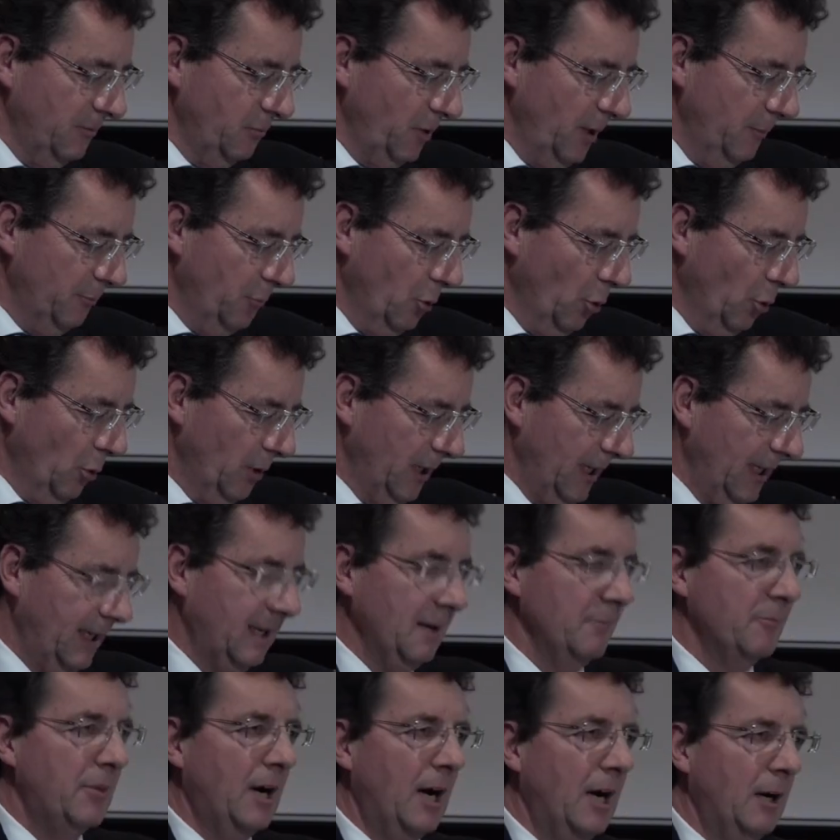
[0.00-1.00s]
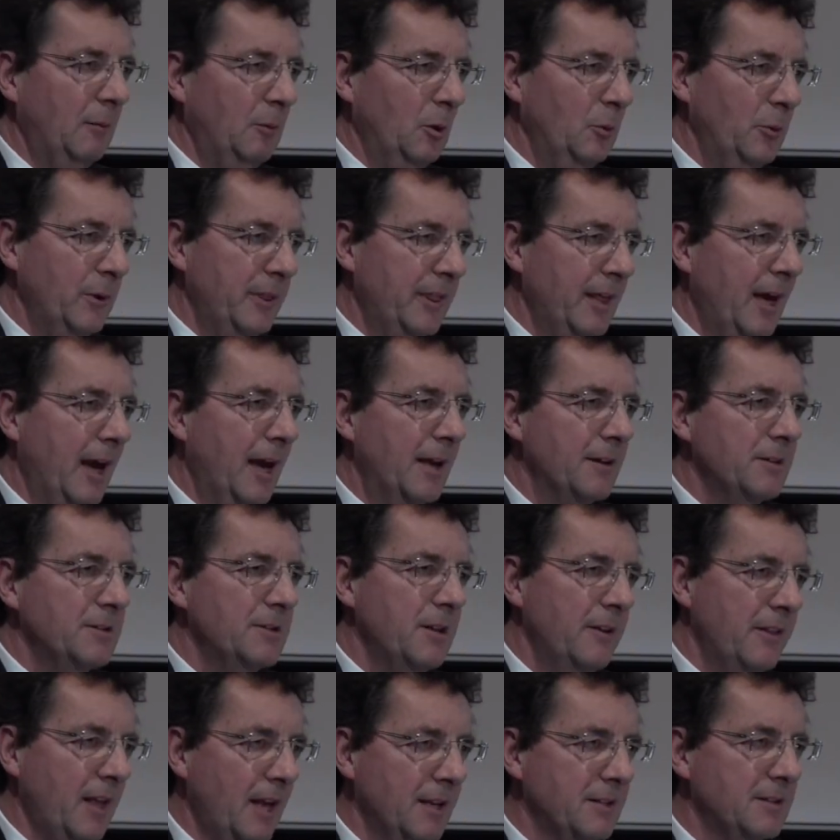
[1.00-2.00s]
and we're broadly comparable with that.
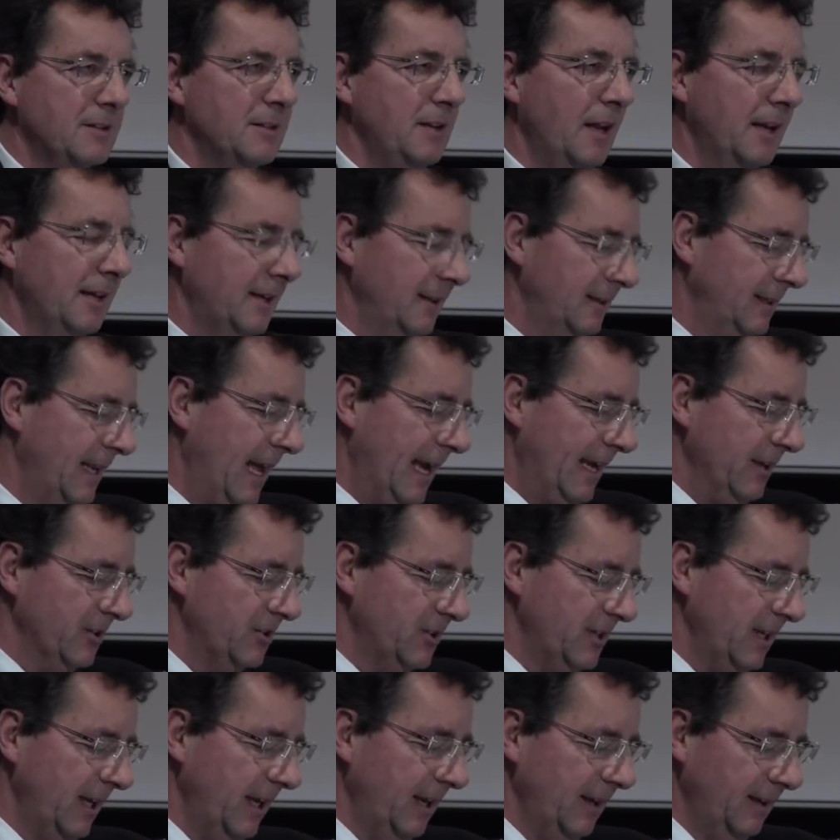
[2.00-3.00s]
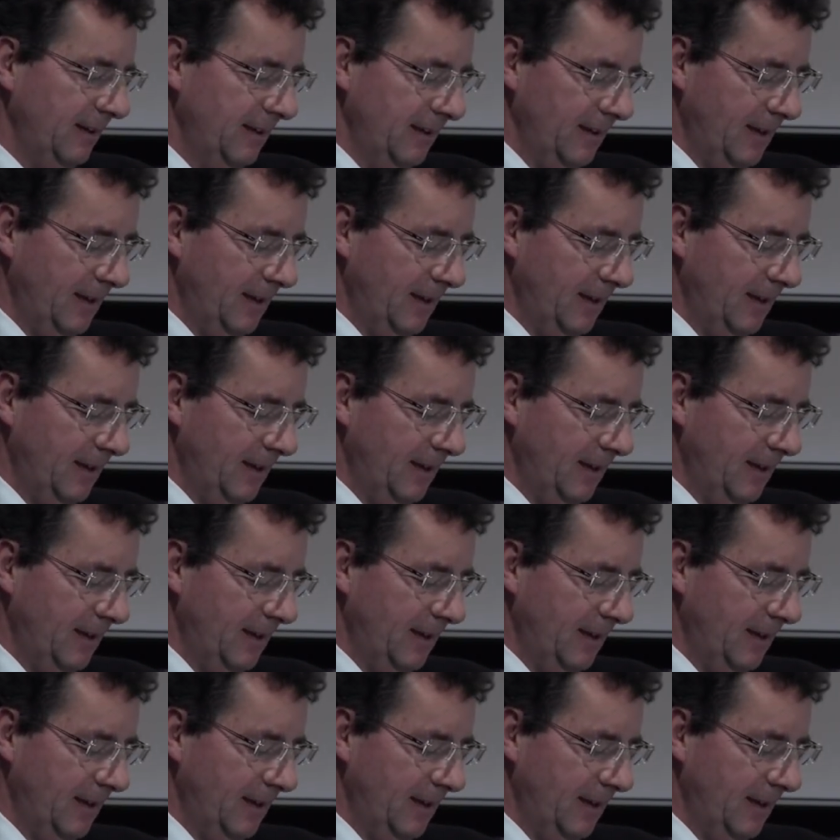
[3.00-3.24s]
So that's like a legacy